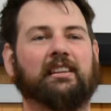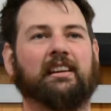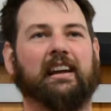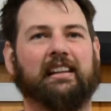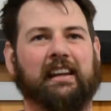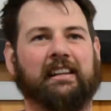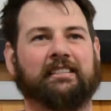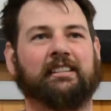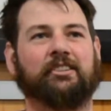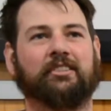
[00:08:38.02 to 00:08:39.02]
It's
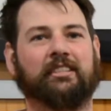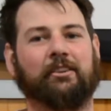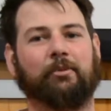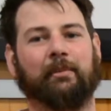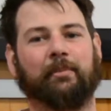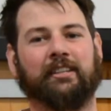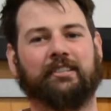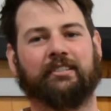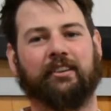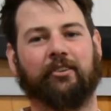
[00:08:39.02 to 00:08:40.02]
an interesting one
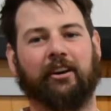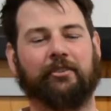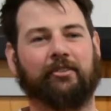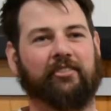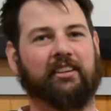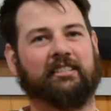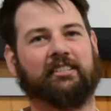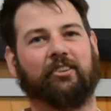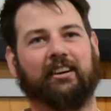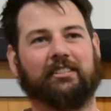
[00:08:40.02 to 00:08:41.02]
because neither of these
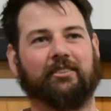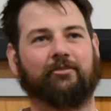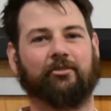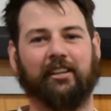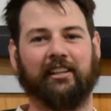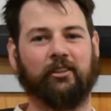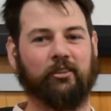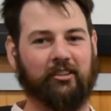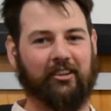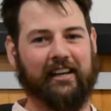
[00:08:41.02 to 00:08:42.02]
sides have really
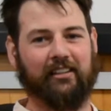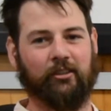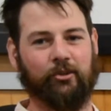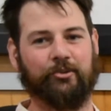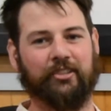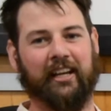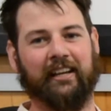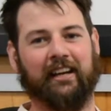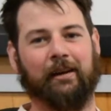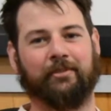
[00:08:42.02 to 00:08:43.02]
looked like
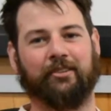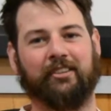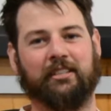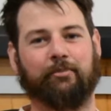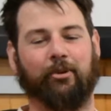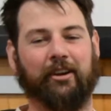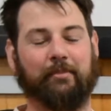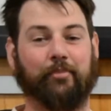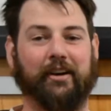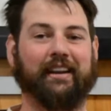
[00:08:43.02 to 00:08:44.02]
losing up to this point,
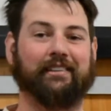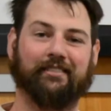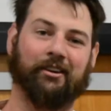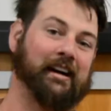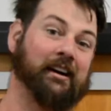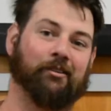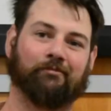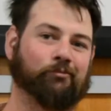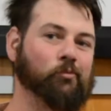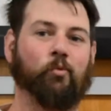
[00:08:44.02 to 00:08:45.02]
but
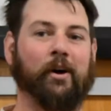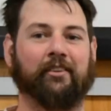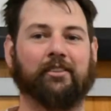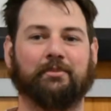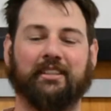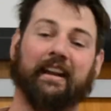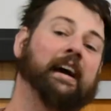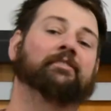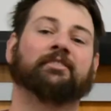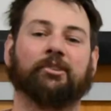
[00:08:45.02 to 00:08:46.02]
one of them's going to
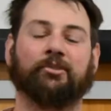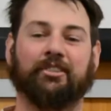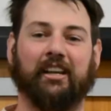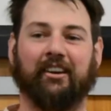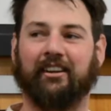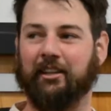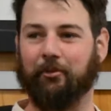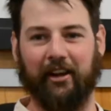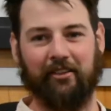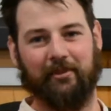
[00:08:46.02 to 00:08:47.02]
have to, so only
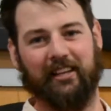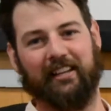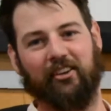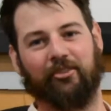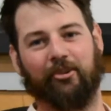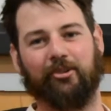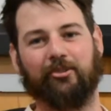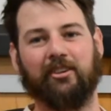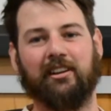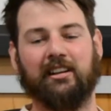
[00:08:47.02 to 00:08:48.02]
one of them can get
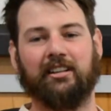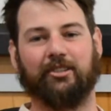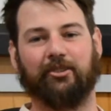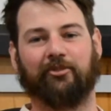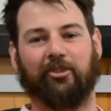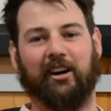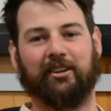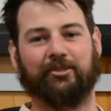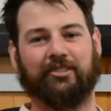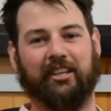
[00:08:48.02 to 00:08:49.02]
through to the
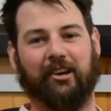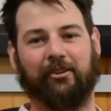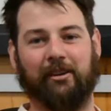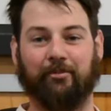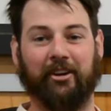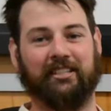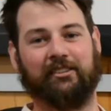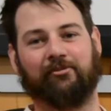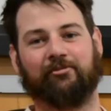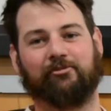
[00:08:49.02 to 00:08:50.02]
finals, so an
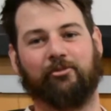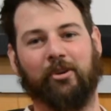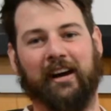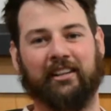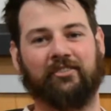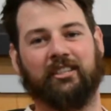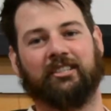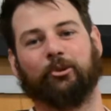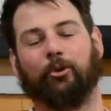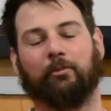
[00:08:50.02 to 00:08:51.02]
impressive run in
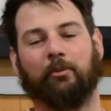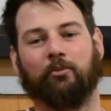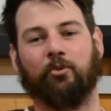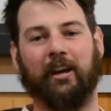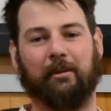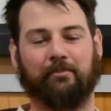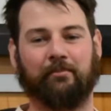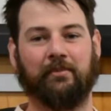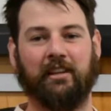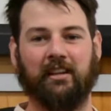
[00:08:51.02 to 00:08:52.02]
this tournament will
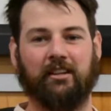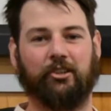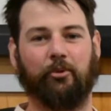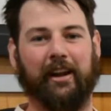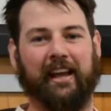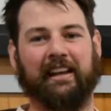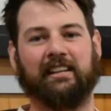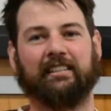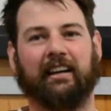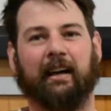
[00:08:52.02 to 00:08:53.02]
come to an
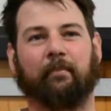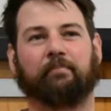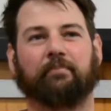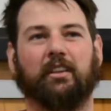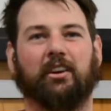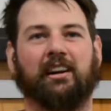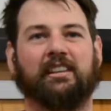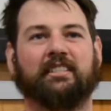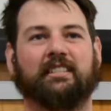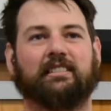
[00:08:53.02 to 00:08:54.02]
end. I
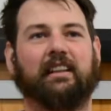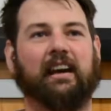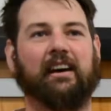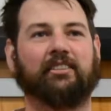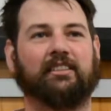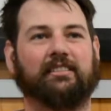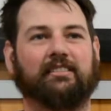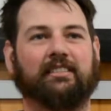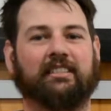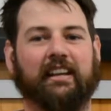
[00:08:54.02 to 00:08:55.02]
just haven't
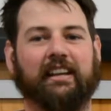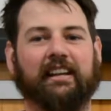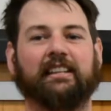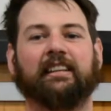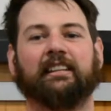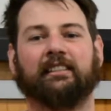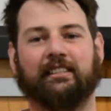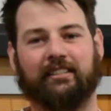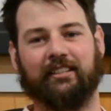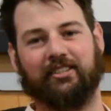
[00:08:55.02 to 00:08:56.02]
seen anything
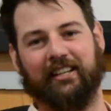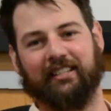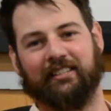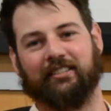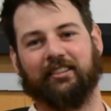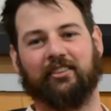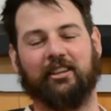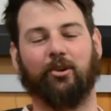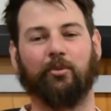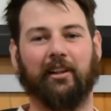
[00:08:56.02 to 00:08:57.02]
that suggests that
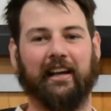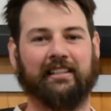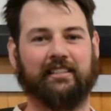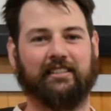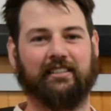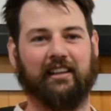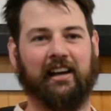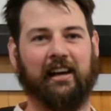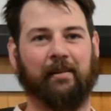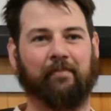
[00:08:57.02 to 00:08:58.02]
the All Blacks
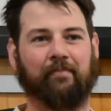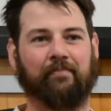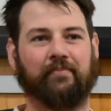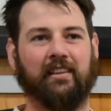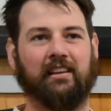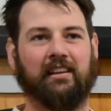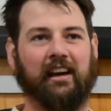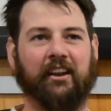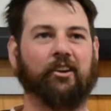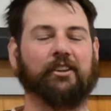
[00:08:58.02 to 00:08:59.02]
are
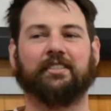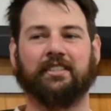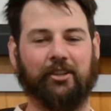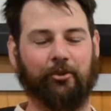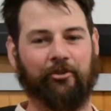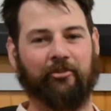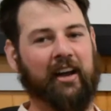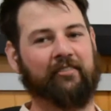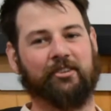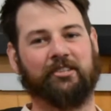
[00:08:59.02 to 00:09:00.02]
not still the
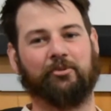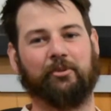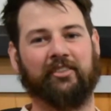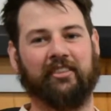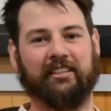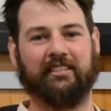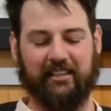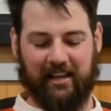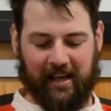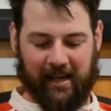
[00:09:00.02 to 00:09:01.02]
favourites to win
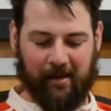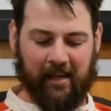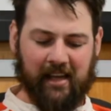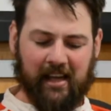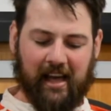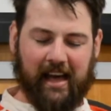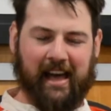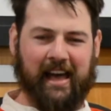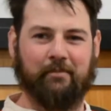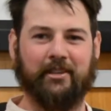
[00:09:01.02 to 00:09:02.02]
this,
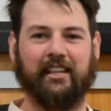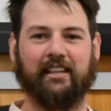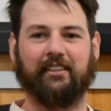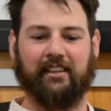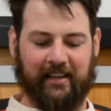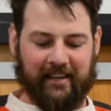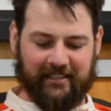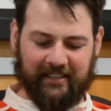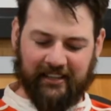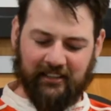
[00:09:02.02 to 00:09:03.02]
and particularly
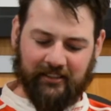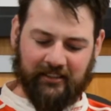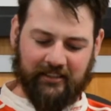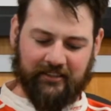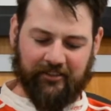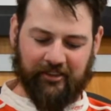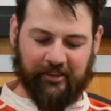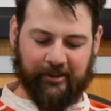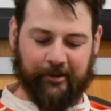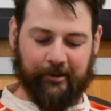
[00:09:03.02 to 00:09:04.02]
against England,
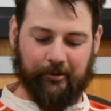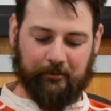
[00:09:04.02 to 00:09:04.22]
the